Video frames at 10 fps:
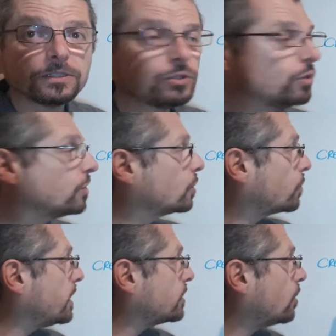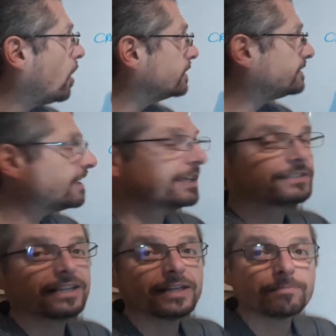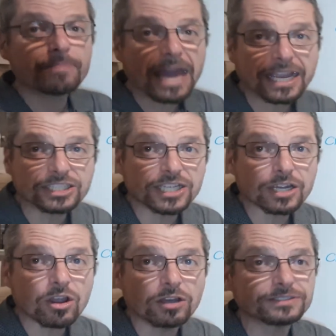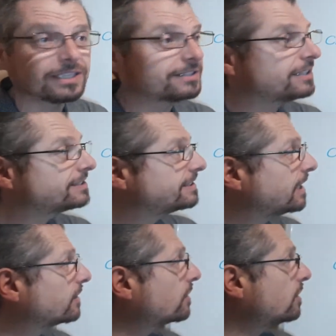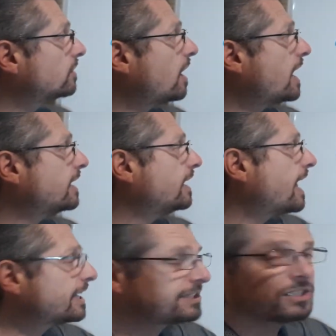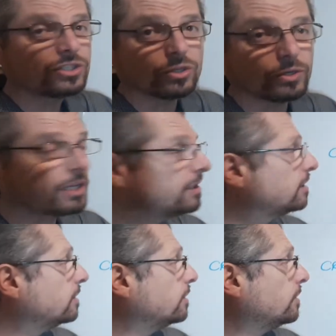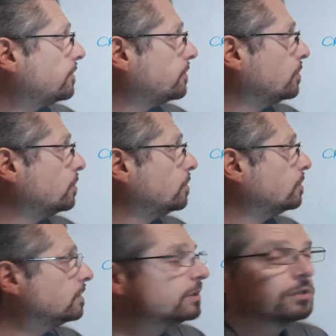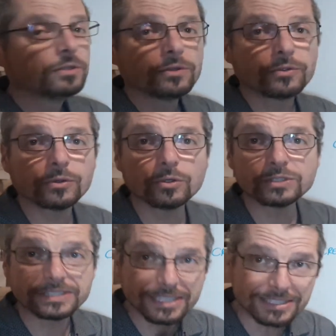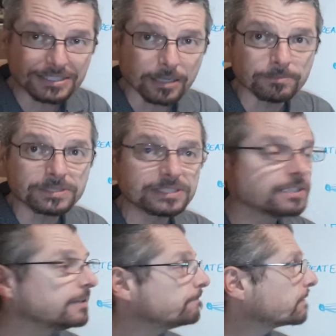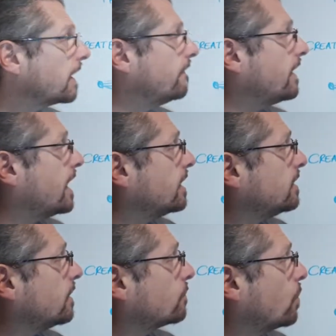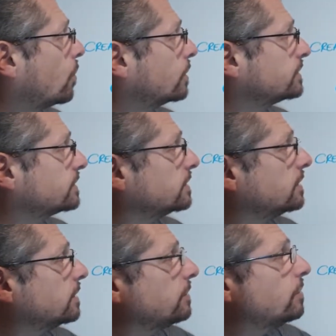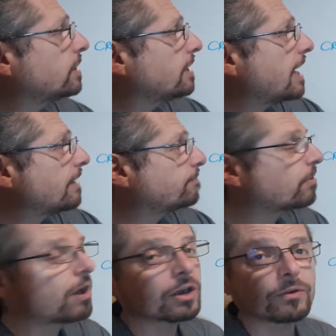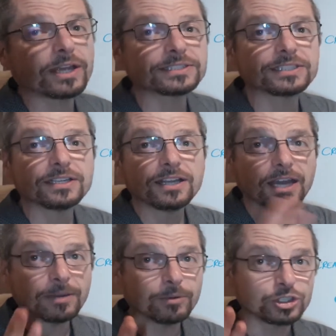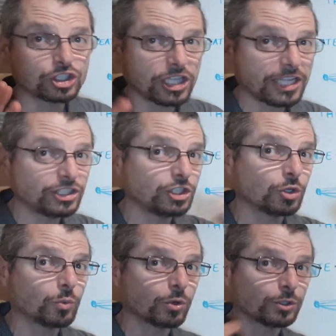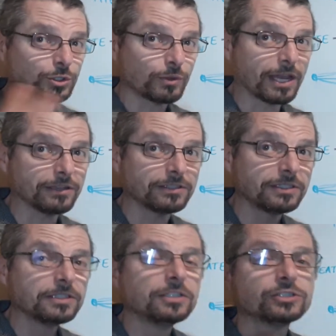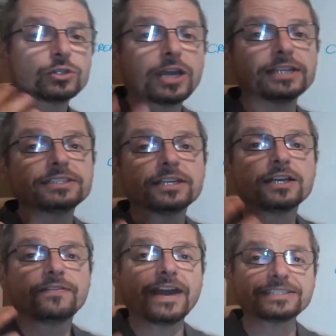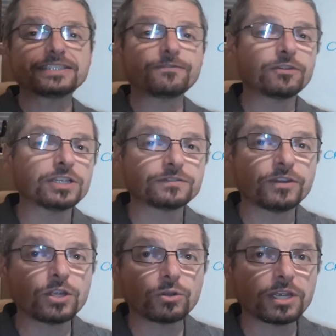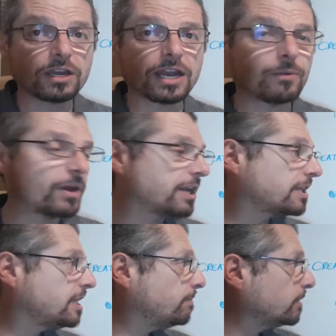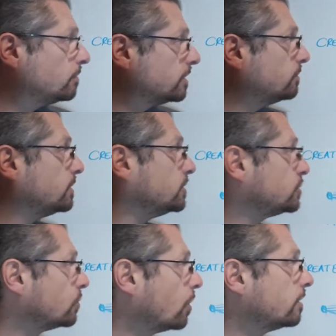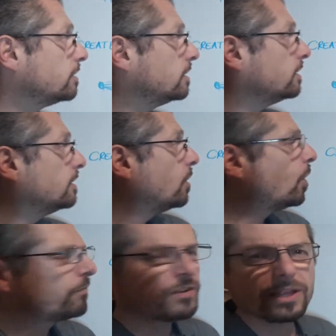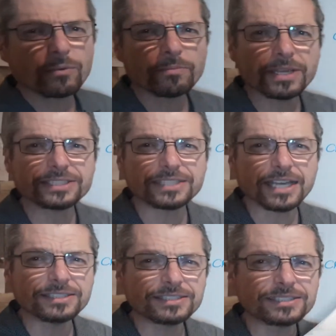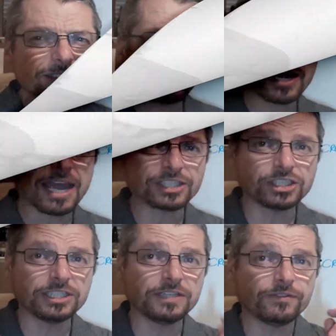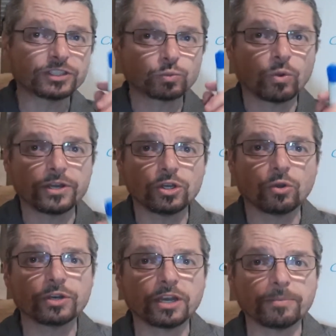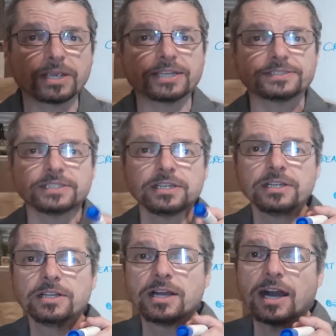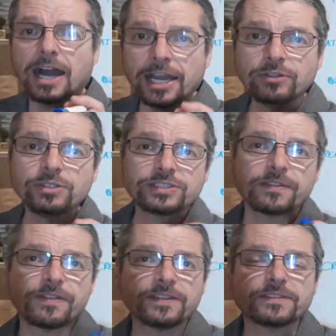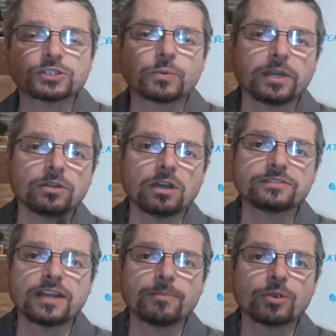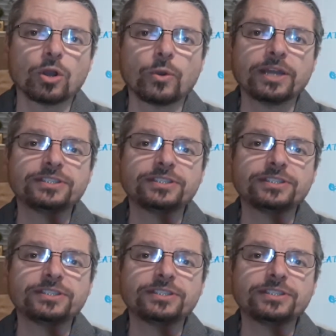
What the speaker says: You can create content and then package that content and sell it online and execute it through systems. And then, of course, you can have progress about changing your world around. So, guys, that's it for this video here. I wanted to keep it really, really short. Hopefully that will make sense. I want to actually leave this one note here, because I used to think this way a long time ago.